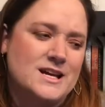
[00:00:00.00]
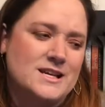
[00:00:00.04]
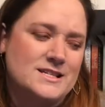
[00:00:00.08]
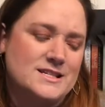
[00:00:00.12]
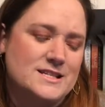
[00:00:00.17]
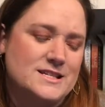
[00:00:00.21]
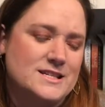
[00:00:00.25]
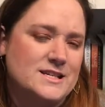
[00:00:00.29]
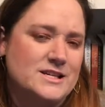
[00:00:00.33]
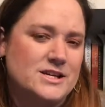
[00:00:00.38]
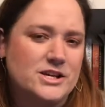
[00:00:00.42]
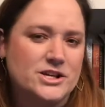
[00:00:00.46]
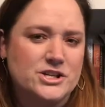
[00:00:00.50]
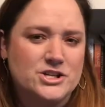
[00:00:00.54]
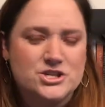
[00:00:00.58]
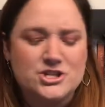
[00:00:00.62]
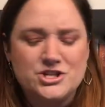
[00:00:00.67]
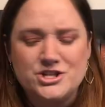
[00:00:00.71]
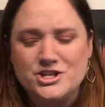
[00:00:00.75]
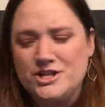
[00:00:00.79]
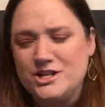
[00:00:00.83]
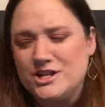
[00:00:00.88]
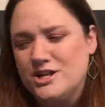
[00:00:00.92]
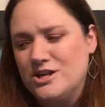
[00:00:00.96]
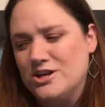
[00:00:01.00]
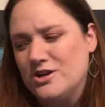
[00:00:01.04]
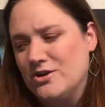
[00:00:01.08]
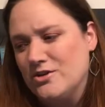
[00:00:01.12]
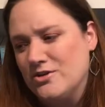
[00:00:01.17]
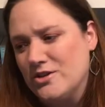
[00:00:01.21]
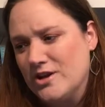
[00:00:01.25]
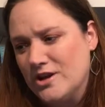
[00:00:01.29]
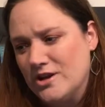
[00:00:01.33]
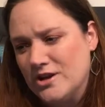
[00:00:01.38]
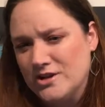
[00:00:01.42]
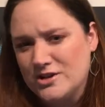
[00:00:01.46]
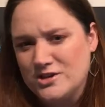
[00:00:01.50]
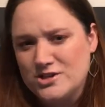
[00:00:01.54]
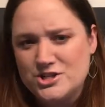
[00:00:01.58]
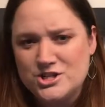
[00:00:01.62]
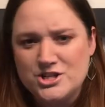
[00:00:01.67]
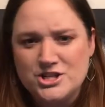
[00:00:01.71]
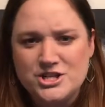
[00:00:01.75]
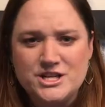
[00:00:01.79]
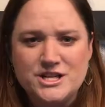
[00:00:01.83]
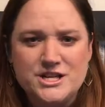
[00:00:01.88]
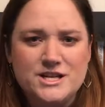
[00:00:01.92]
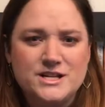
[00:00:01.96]
Is he gonna cheat? Are they gonna
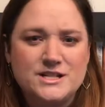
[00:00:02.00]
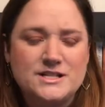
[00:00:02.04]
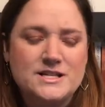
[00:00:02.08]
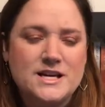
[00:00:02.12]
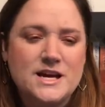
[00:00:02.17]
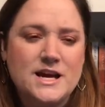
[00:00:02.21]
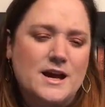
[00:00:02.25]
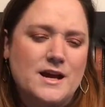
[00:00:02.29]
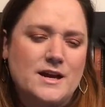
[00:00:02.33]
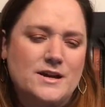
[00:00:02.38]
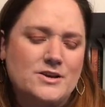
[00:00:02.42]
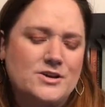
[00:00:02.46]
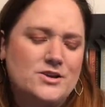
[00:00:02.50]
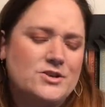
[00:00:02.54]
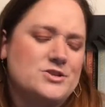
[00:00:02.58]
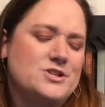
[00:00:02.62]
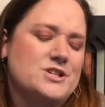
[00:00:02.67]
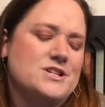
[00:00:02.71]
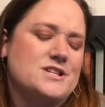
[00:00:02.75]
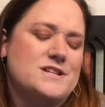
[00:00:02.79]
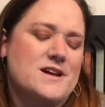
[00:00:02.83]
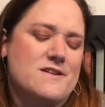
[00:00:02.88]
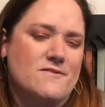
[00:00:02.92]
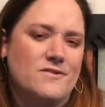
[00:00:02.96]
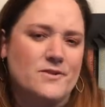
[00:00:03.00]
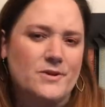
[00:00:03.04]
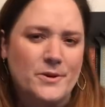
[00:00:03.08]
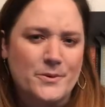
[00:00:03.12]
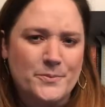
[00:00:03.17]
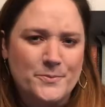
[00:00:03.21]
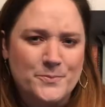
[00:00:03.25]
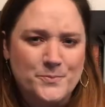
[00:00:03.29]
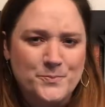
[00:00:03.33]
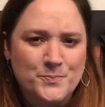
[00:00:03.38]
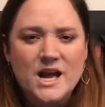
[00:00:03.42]
cheat? You just never know.